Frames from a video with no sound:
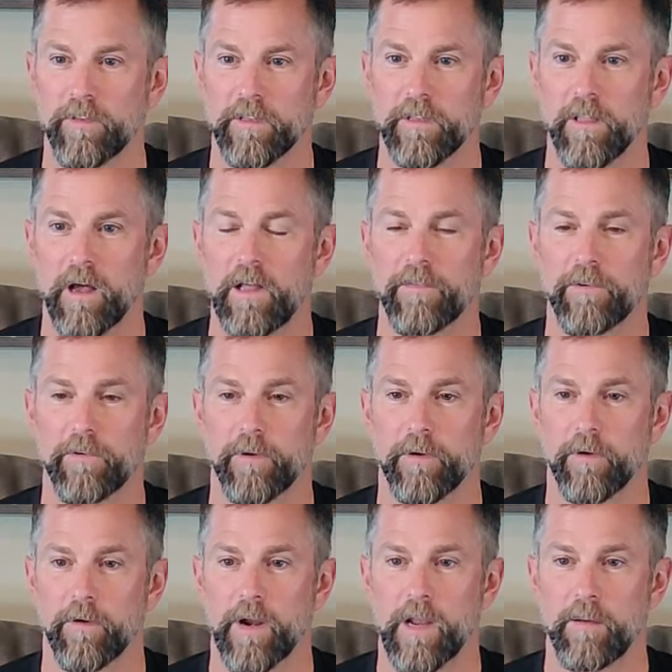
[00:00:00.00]
little lots are
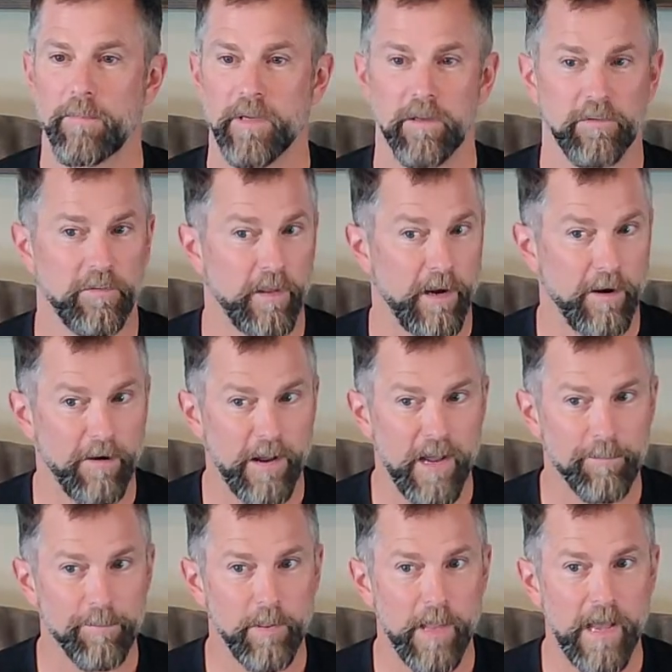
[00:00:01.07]
in gray because they are
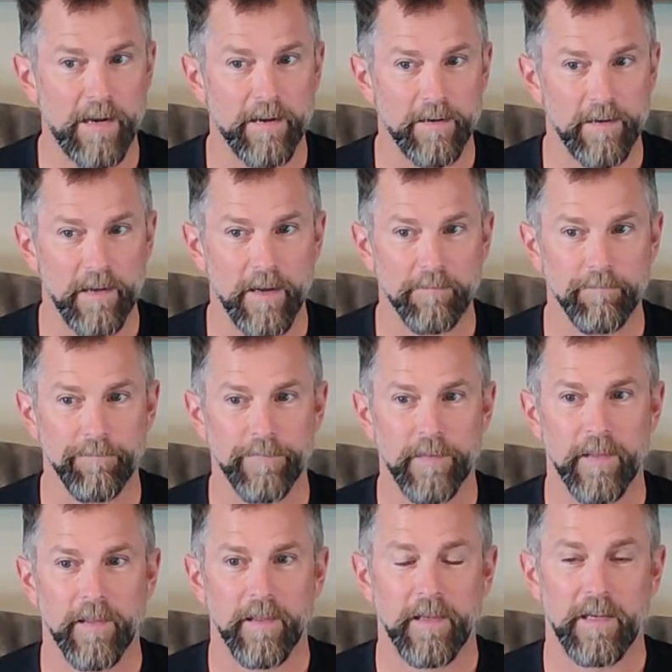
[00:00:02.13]
not platted yet.
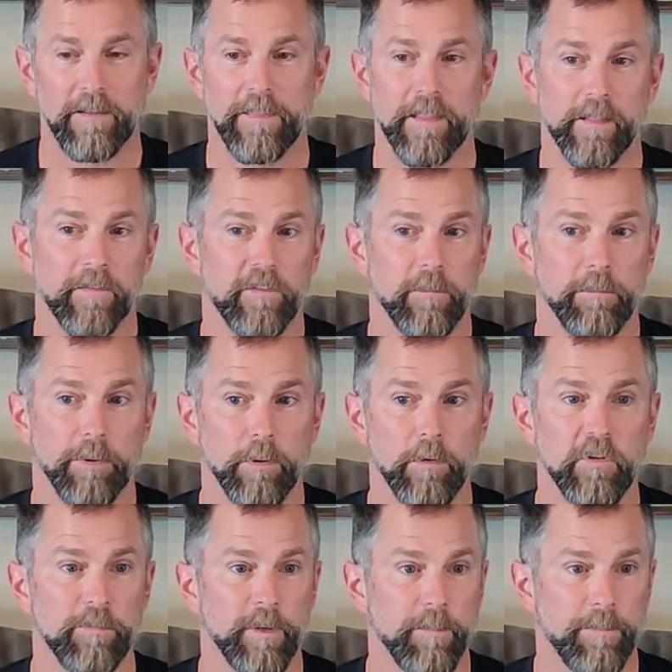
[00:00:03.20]
Anything that's in blue
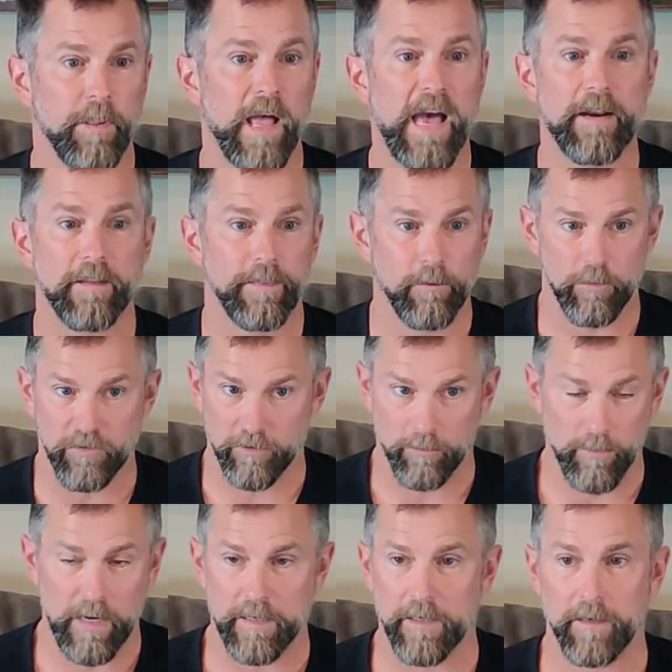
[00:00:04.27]
has been platted. Those are
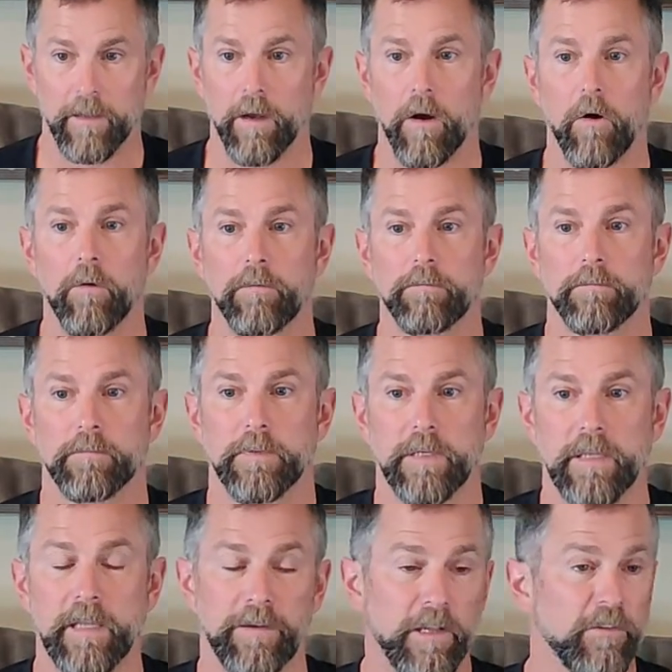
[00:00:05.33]
ready to go.
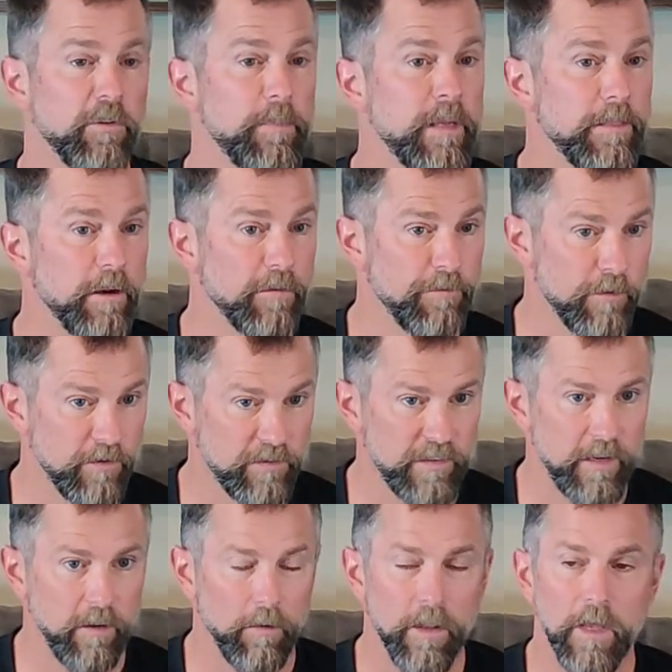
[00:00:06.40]
Again, doesn't mean they're for
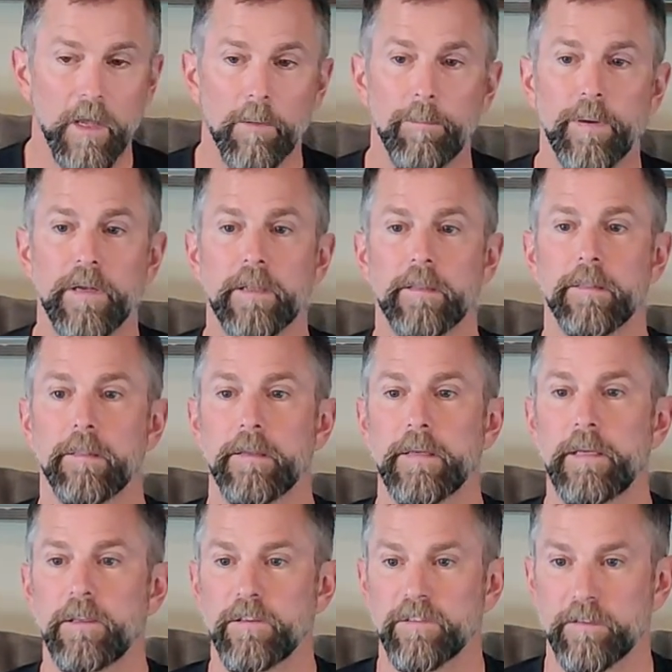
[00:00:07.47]
sale, but at
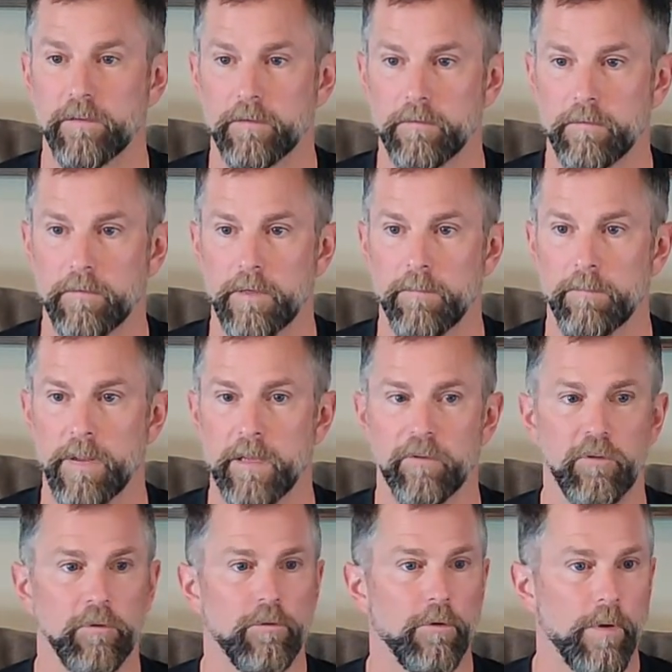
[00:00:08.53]
least it
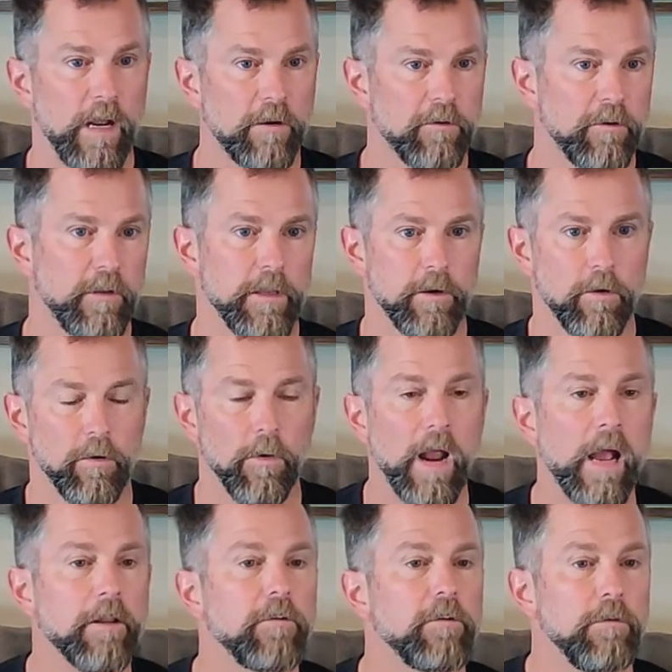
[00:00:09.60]
makes you directionally
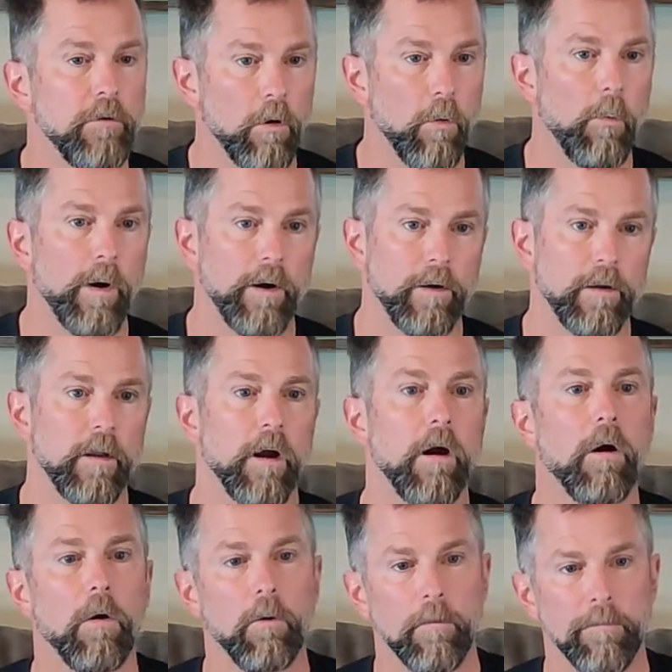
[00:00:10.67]
correct. You know where to
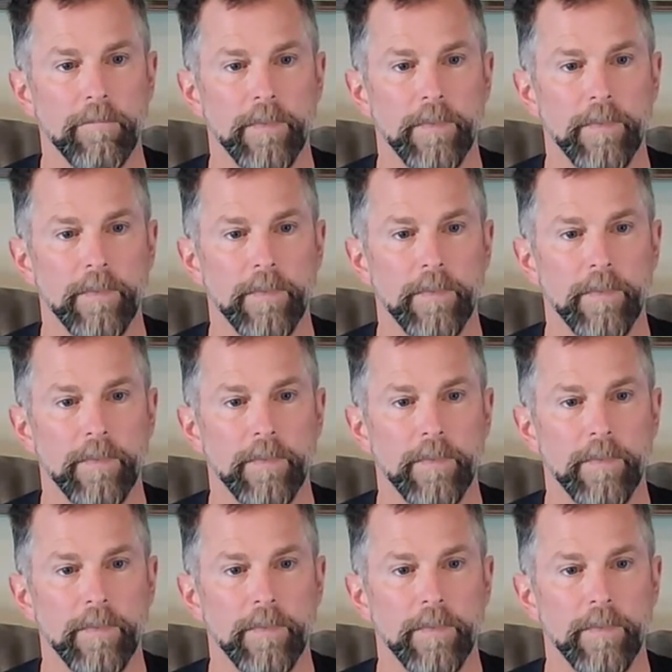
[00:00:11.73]
go.